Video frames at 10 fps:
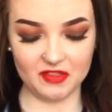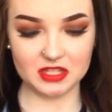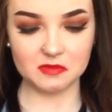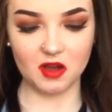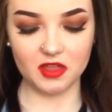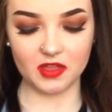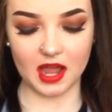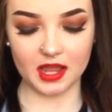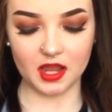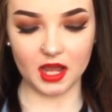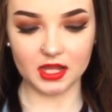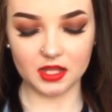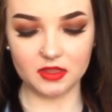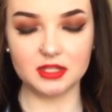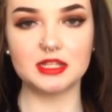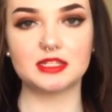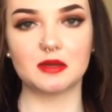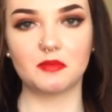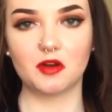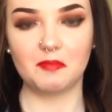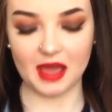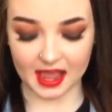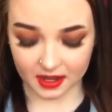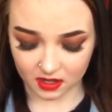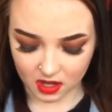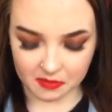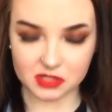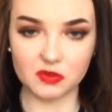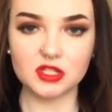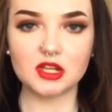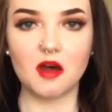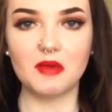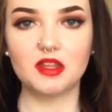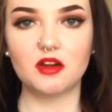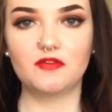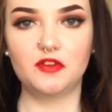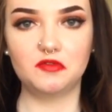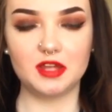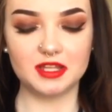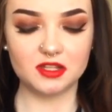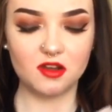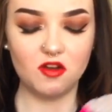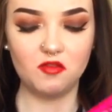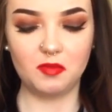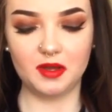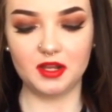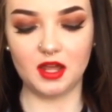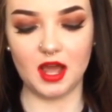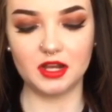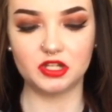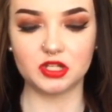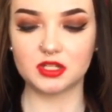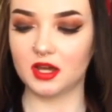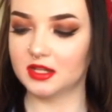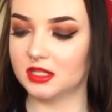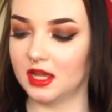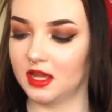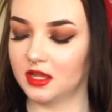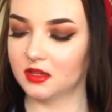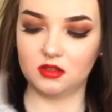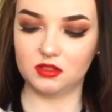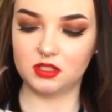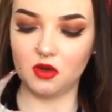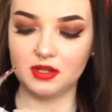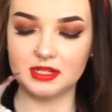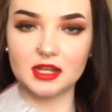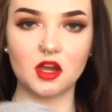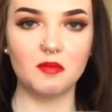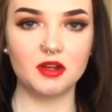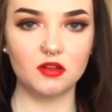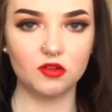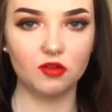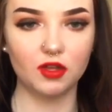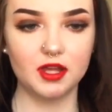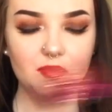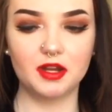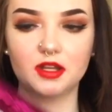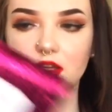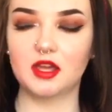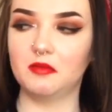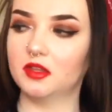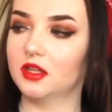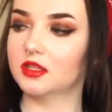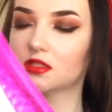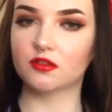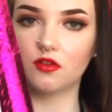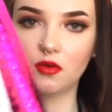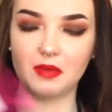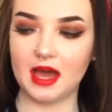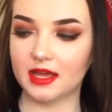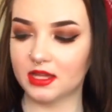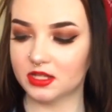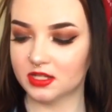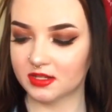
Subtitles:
For this month, I got the December bag. It was supposed to come in a few days ago, but I just got it today. So it did come in a little late, but it came in like this little package.